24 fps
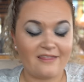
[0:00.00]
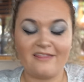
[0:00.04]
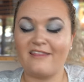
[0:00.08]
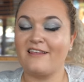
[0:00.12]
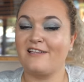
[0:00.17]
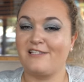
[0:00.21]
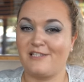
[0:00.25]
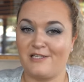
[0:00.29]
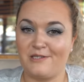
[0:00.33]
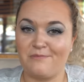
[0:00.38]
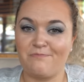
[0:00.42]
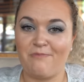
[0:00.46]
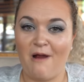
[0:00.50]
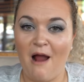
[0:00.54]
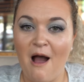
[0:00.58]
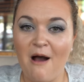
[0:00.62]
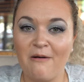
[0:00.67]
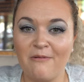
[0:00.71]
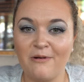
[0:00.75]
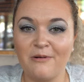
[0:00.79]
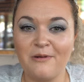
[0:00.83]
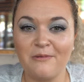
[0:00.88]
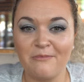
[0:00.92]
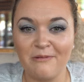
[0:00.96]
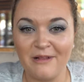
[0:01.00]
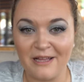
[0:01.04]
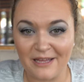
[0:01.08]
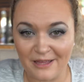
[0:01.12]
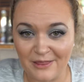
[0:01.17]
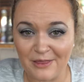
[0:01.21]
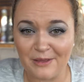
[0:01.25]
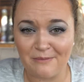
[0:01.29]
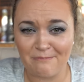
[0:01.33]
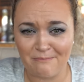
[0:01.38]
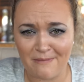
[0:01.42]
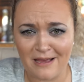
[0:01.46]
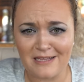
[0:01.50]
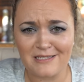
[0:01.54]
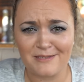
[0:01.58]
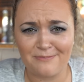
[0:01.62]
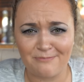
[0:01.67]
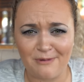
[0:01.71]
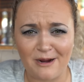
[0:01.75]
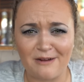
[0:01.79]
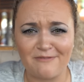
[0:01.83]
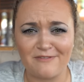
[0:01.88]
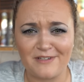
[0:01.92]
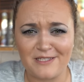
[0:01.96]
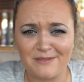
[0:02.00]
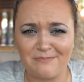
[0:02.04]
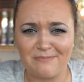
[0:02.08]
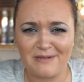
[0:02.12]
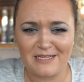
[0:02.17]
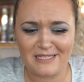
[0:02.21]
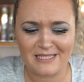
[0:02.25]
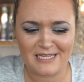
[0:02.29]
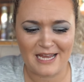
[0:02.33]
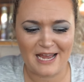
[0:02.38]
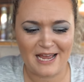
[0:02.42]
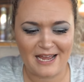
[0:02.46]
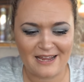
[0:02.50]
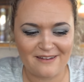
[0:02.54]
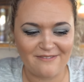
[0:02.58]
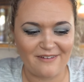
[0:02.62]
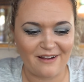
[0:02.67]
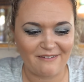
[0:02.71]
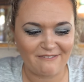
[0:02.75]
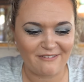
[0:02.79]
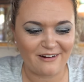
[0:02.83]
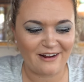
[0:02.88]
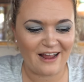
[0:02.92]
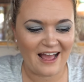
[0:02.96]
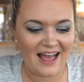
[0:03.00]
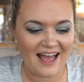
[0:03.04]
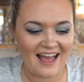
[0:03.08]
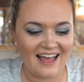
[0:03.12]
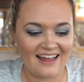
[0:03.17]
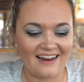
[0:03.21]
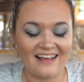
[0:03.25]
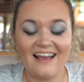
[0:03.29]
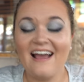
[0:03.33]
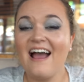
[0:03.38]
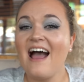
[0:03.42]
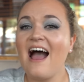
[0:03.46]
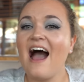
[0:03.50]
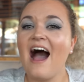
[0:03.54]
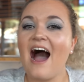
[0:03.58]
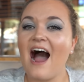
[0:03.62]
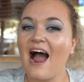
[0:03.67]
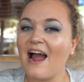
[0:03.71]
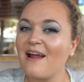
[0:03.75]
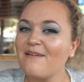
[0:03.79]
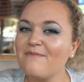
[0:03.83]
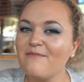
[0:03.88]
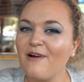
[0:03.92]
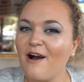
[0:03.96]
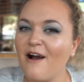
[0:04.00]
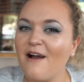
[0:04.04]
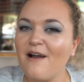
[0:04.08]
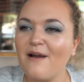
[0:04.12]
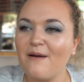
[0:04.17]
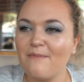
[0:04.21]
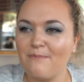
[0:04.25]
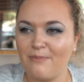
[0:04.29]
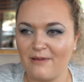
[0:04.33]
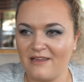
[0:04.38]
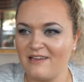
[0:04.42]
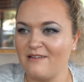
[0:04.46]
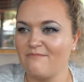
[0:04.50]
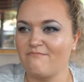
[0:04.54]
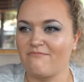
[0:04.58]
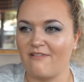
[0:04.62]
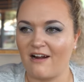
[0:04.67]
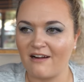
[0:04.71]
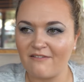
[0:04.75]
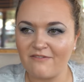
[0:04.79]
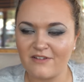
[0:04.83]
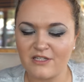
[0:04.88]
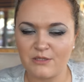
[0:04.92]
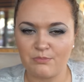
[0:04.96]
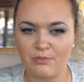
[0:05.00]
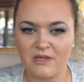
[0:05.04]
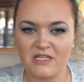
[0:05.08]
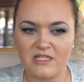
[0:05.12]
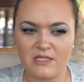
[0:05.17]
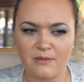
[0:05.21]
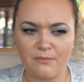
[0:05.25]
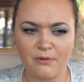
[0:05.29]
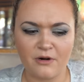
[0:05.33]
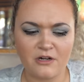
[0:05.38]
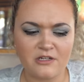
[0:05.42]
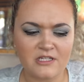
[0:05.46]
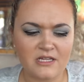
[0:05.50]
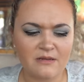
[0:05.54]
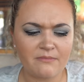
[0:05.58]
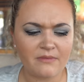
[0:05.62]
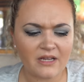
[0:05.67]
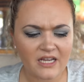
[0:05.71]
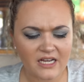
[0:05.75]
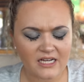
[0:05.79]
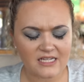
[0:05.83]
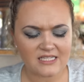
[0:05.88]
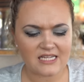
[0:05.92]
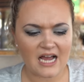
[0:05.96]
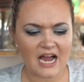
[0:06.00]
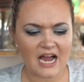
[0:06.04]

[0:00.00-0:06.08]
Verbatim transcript: this is probably the best breakfast pizza I've ever had. I'm not a big breakfast pizza person because